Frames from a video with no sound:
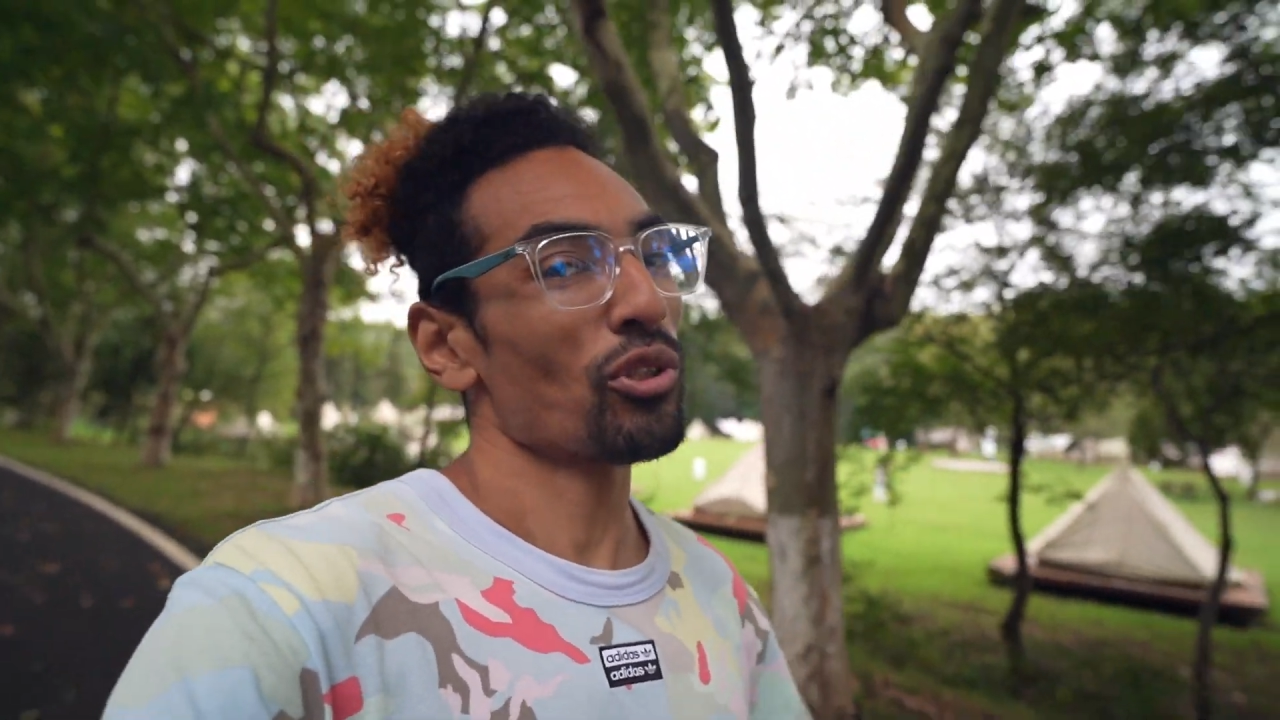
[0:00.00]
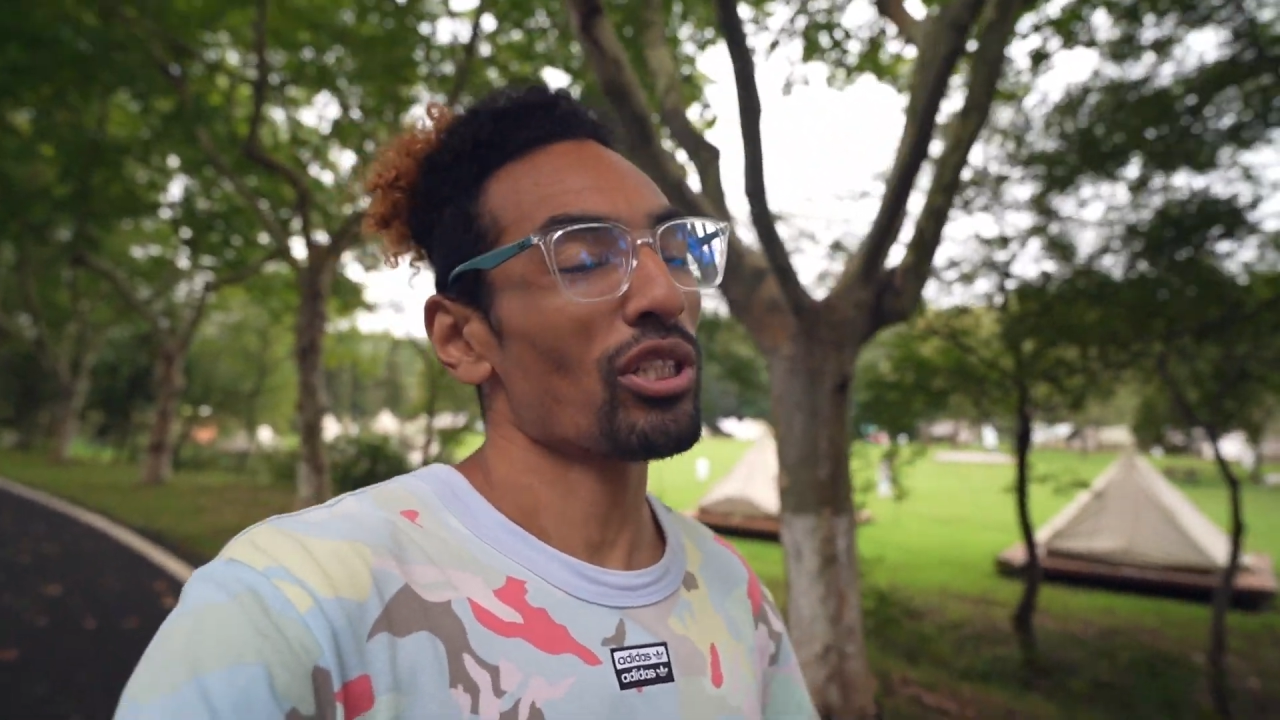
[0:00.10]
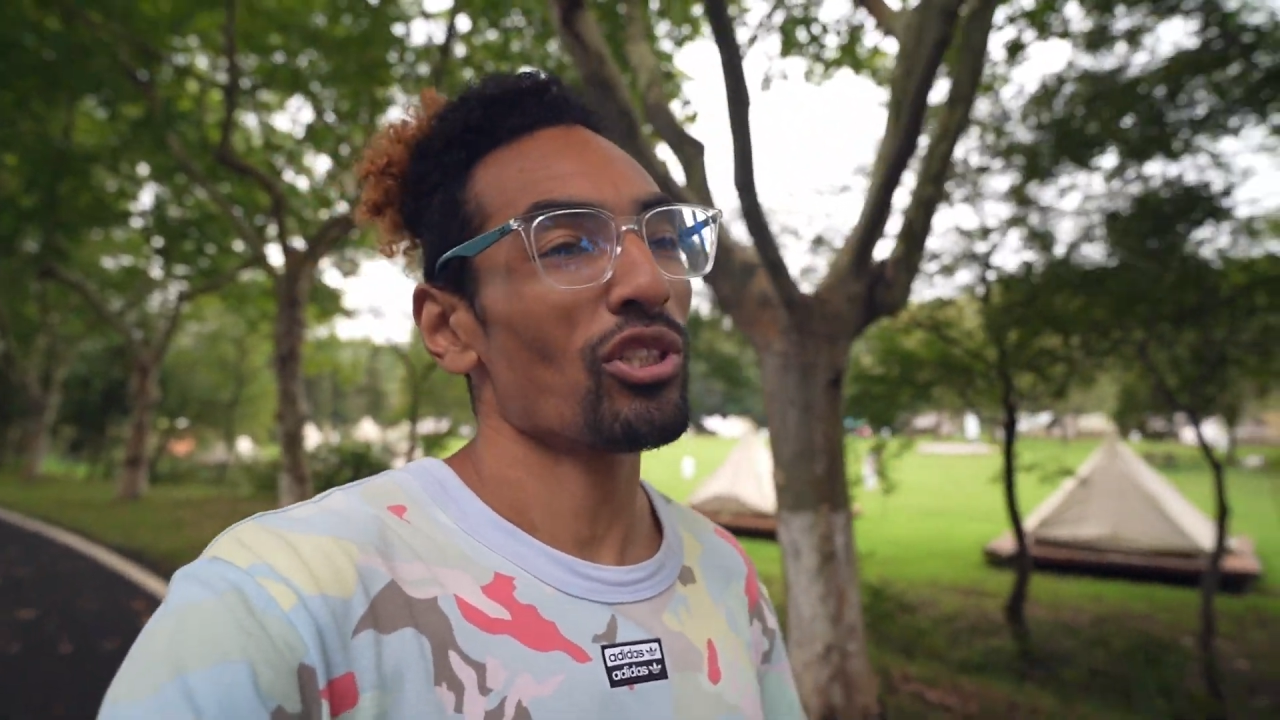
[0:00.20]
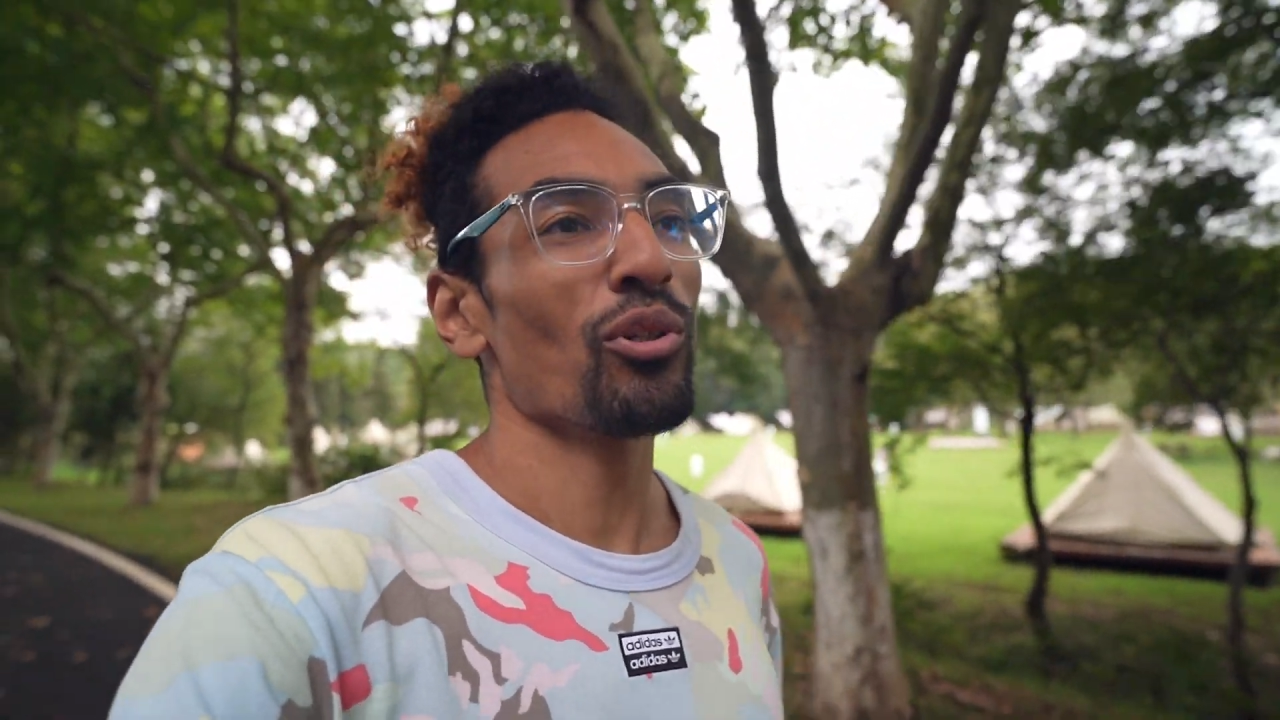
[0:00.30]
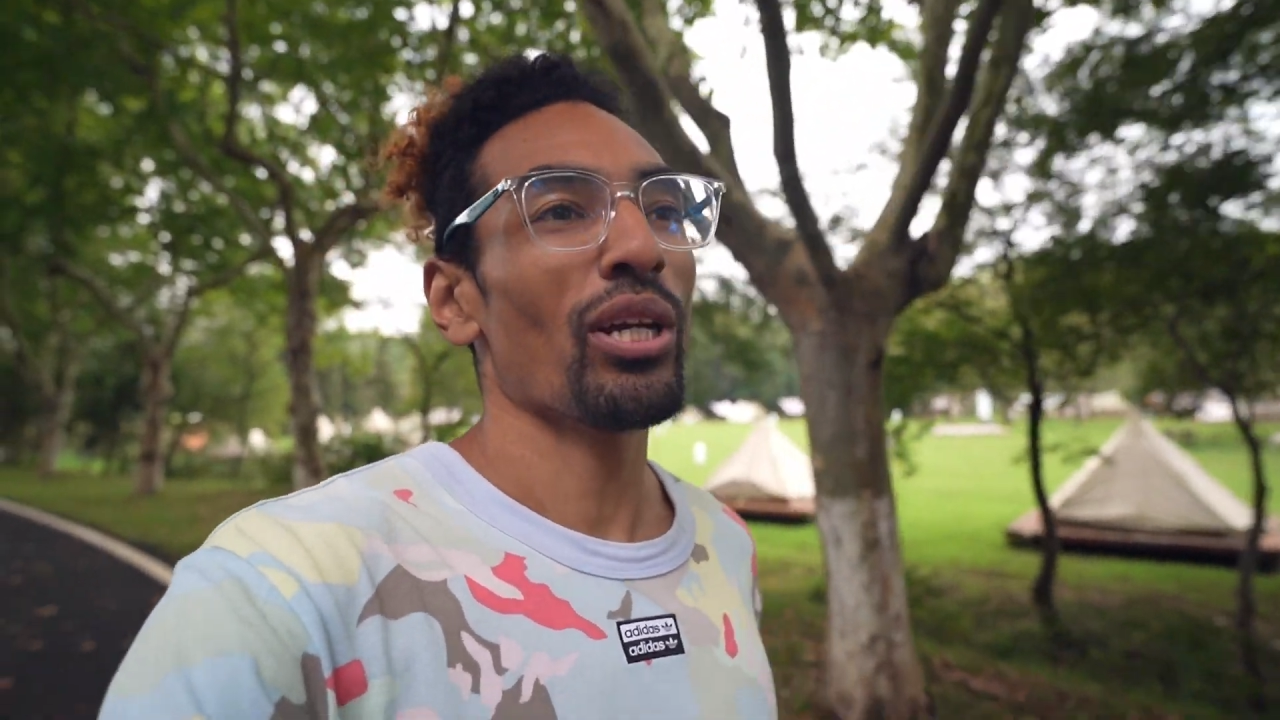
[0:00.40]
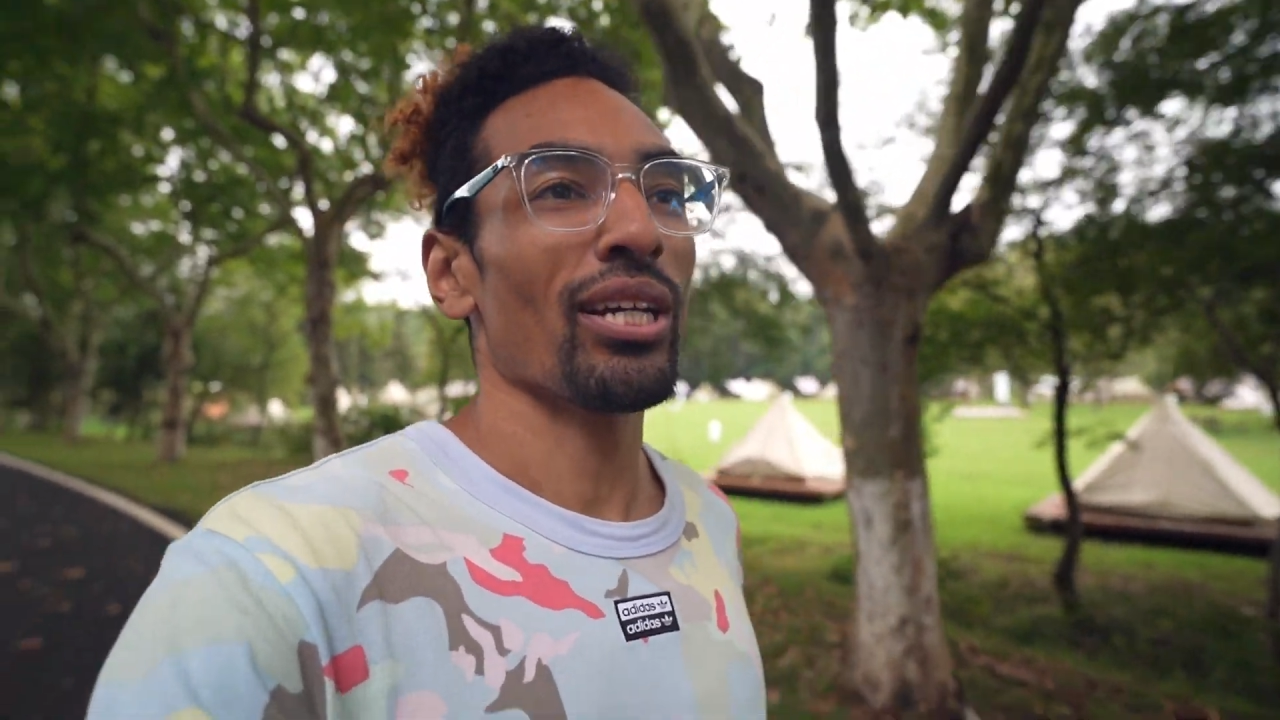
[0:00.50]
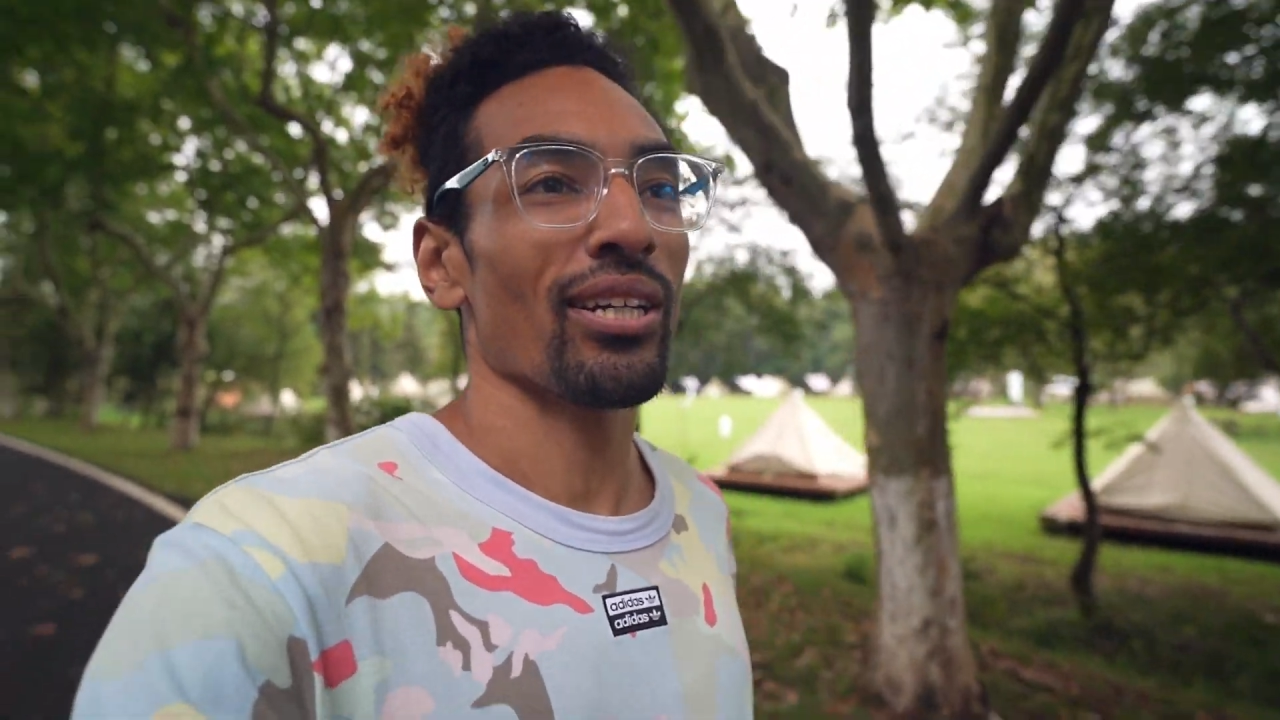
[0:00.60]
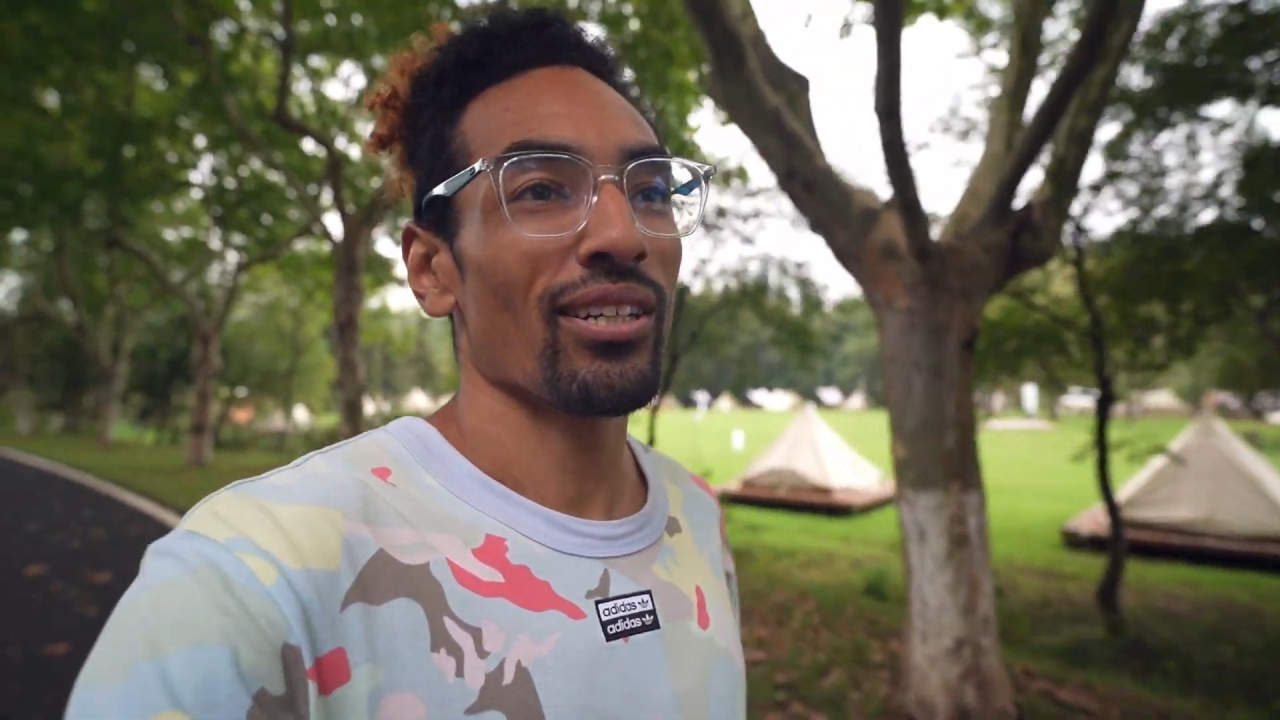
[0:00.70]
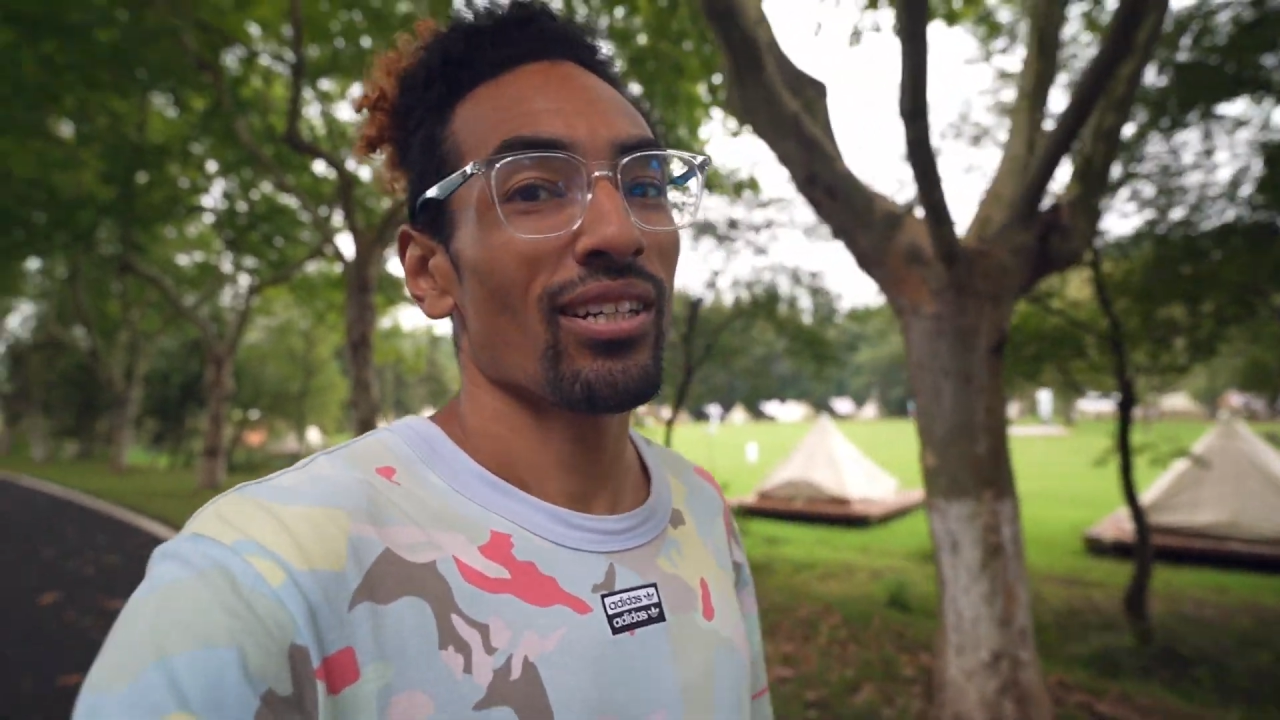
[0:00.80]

can do here.